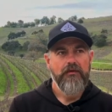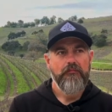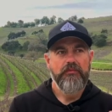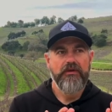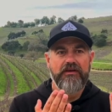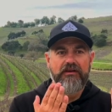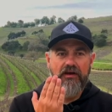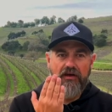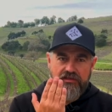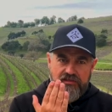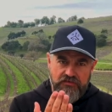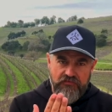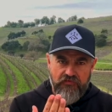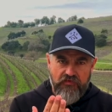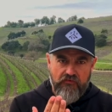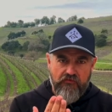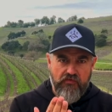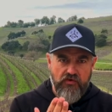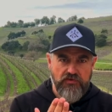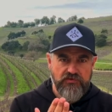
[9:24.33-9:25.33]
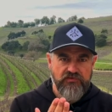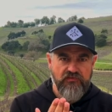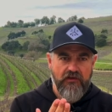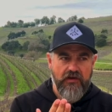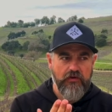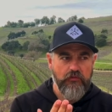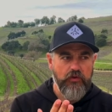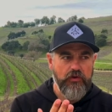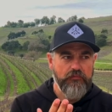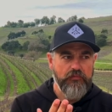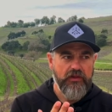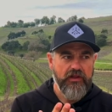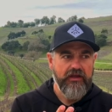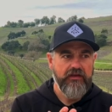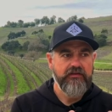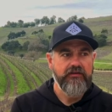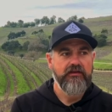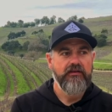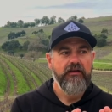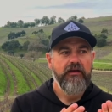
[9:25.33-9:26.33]
because of the first vine we
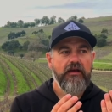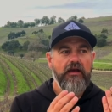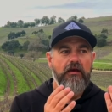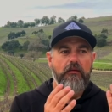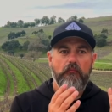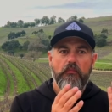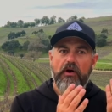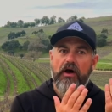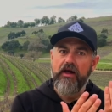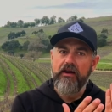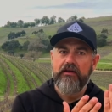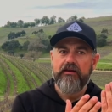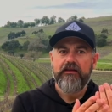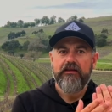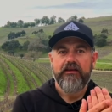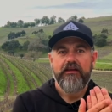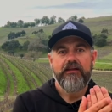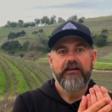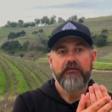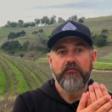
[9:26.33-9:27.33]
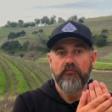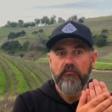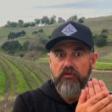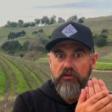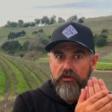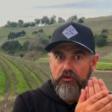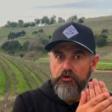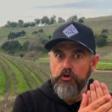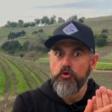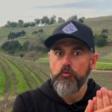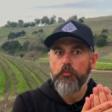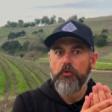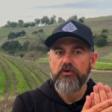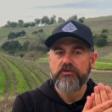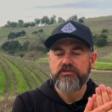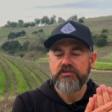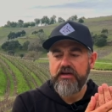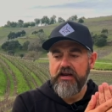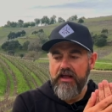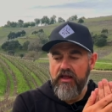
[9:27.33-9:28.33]
planted, but in a new
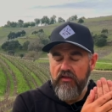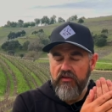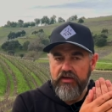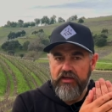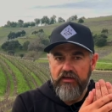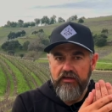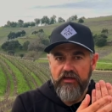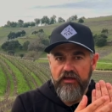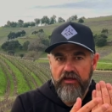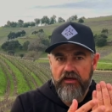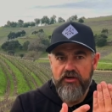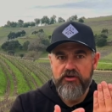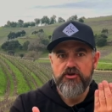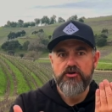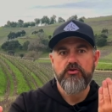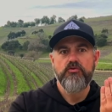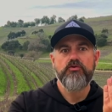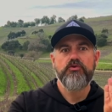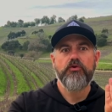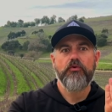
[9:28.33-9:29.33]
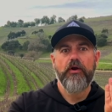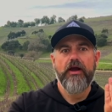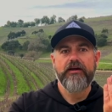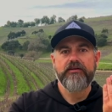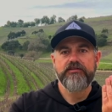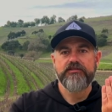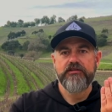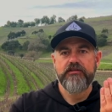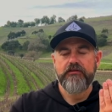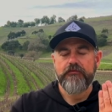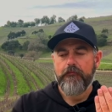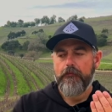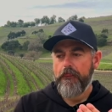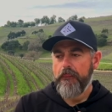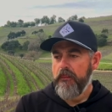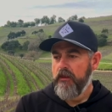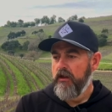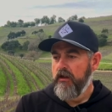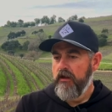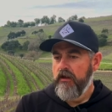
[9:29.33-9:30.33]
personality, in a new direction.
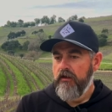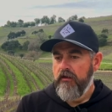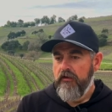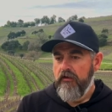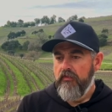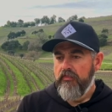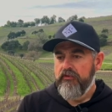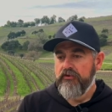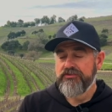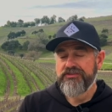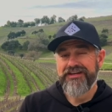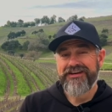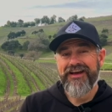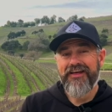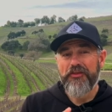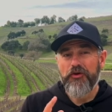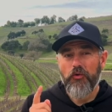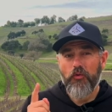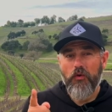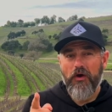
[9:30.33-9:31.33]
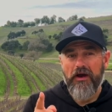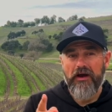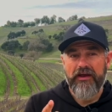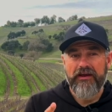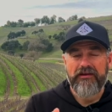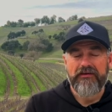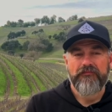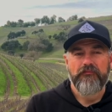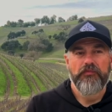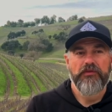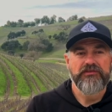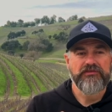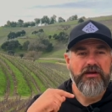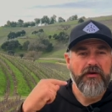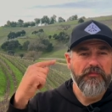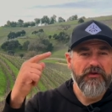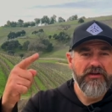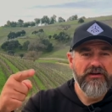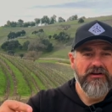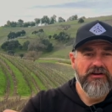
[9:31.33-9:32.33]
There's another wine that's
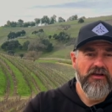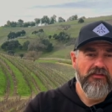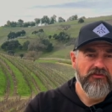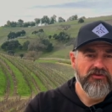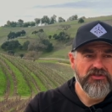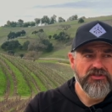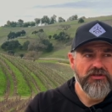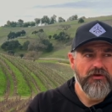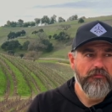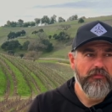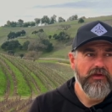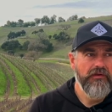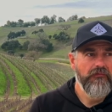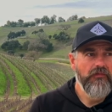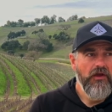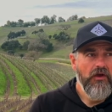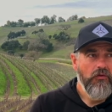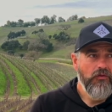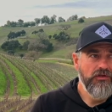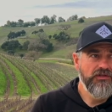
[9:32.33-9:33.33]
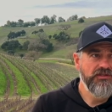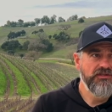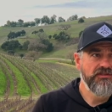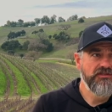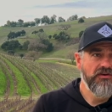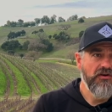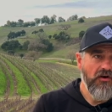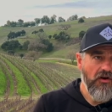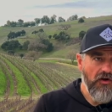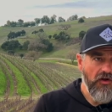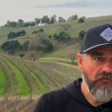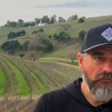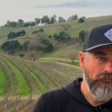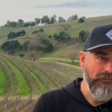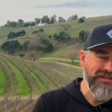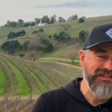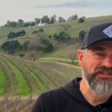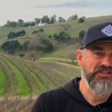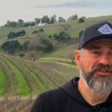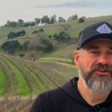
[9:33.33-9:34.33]
coming in another shipment, which is called
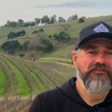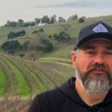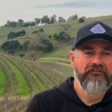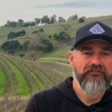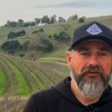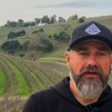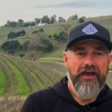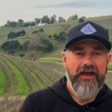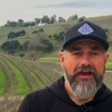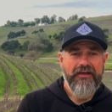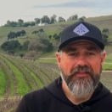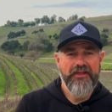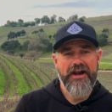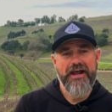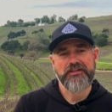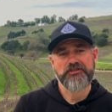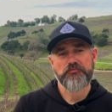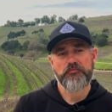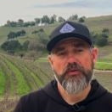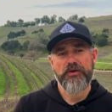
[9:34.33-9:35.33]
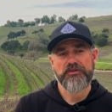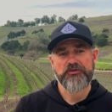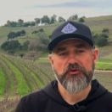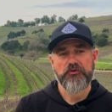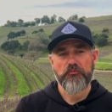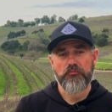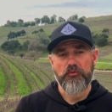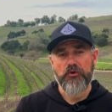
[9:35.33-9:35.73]
Mischief. And that has a picture of